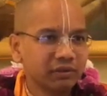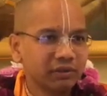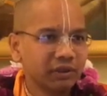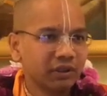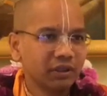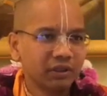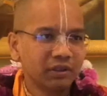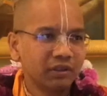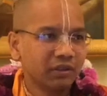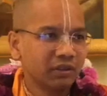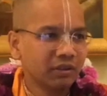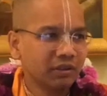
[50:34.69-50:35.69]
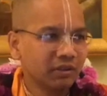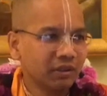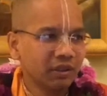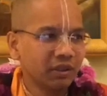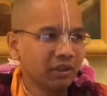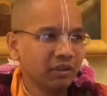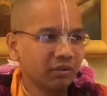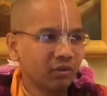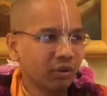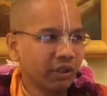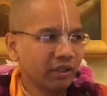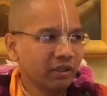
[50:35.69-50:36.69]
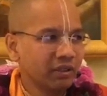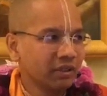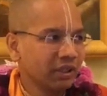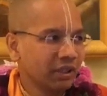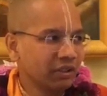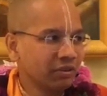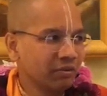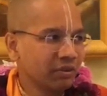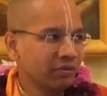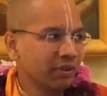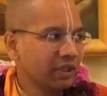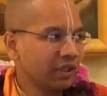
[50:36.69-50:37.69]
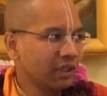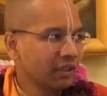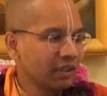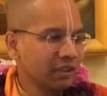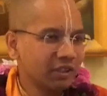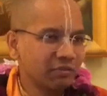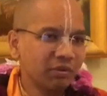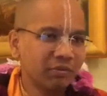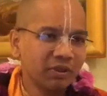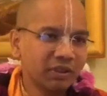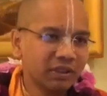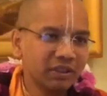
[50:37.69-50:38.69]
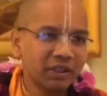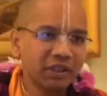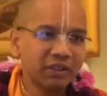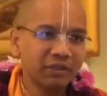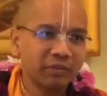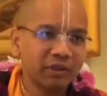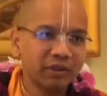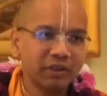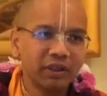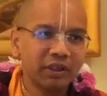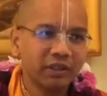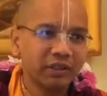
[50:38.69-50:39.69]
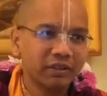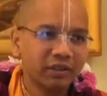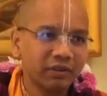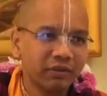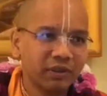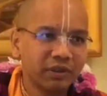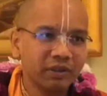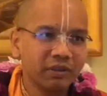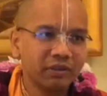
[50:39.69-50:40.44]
The go-getters and the achievers were thinking that these people are just sitting in the mud and then they were